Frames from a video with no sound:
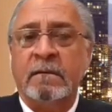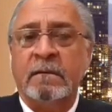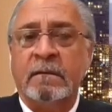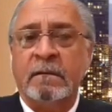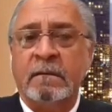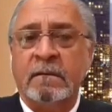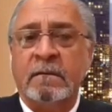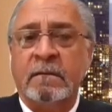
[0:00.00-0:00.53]

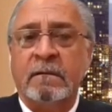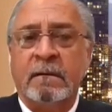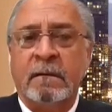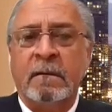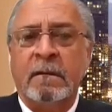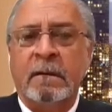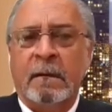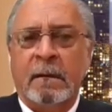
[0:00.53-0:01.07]

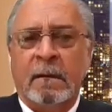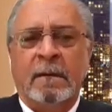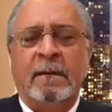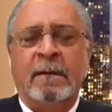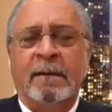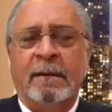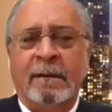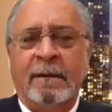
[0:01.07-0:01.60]

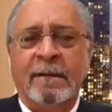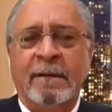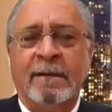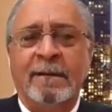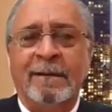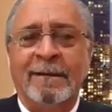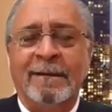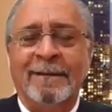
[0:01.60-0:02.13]

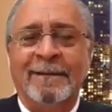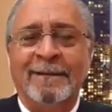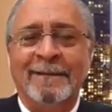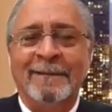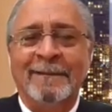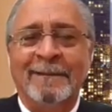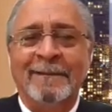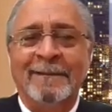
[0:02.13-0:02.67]

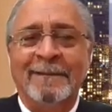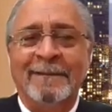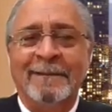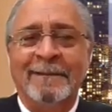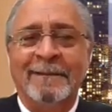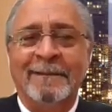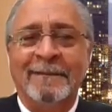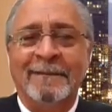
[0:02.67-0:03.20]

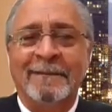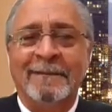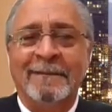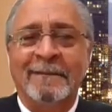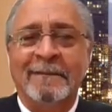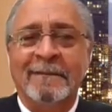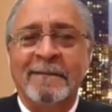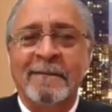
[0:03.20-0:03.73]

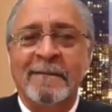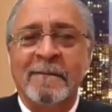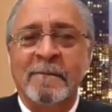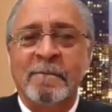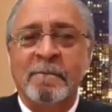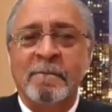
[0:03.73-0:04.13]
The person shown says nothing.